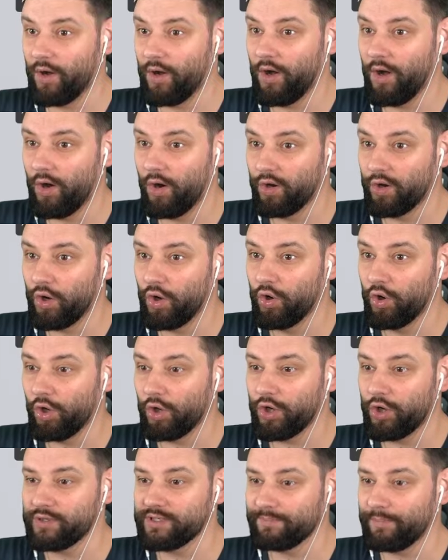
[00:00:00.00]
Oh, look,
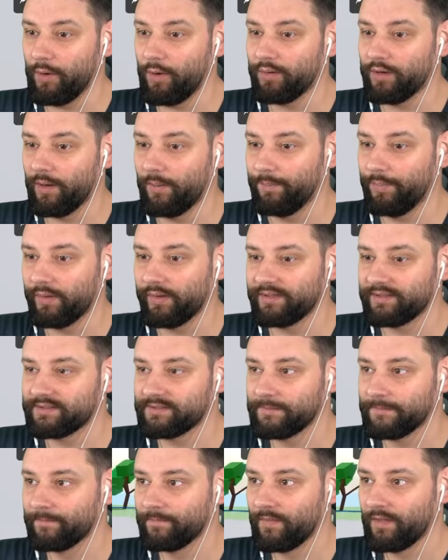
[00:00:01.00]
look who's pulled up,
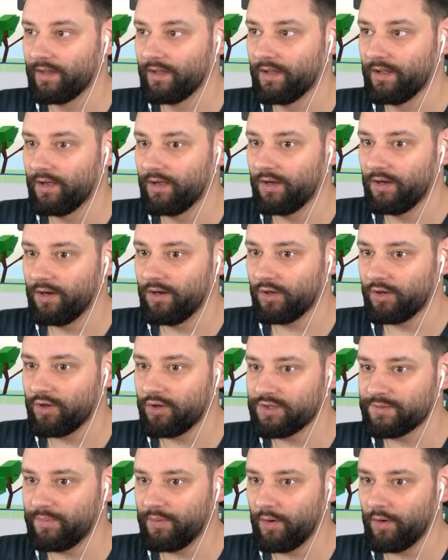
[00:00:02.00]
boys. Look
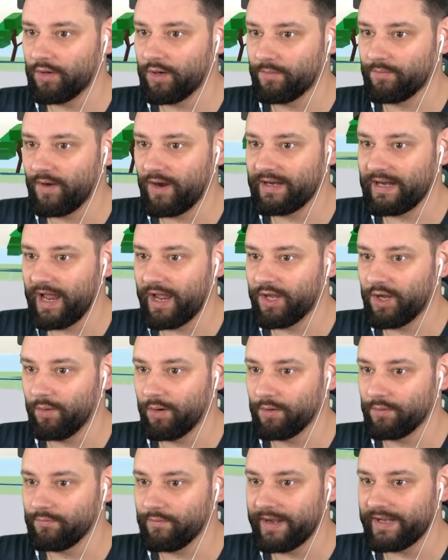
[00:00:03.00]
who's pulled up right now. You
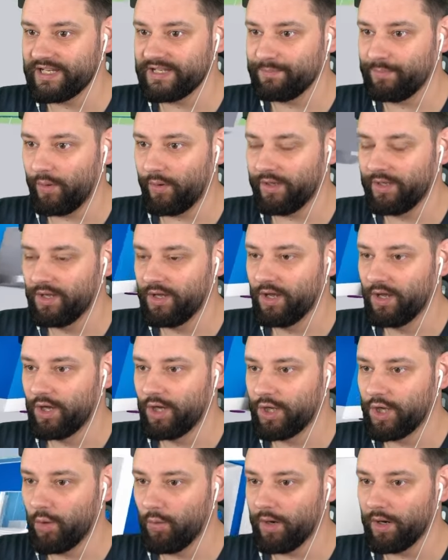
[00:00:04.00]
want a race, boy?
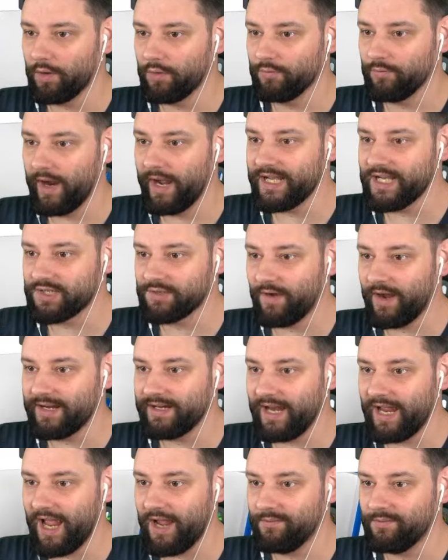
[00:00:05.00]
You want a race
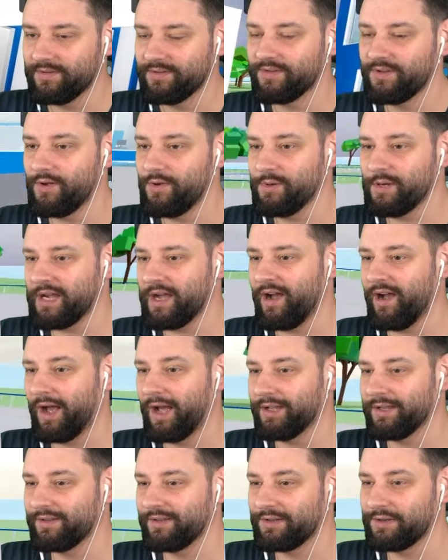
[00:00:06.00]
right now? You
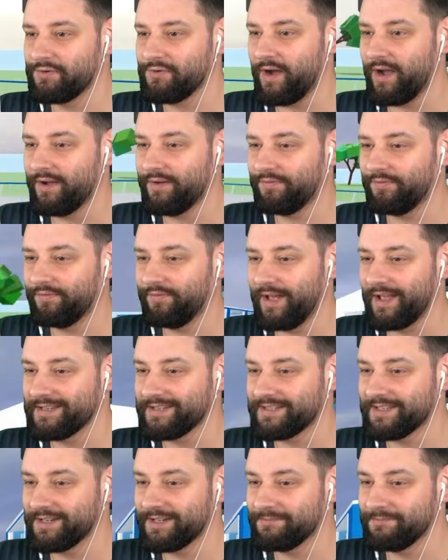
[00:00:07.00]
can't drive
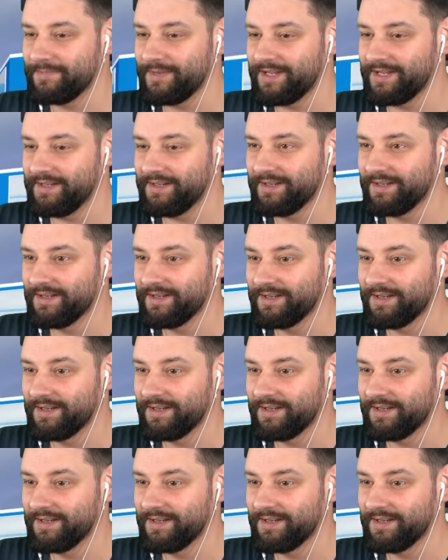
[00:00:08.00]
faster than me.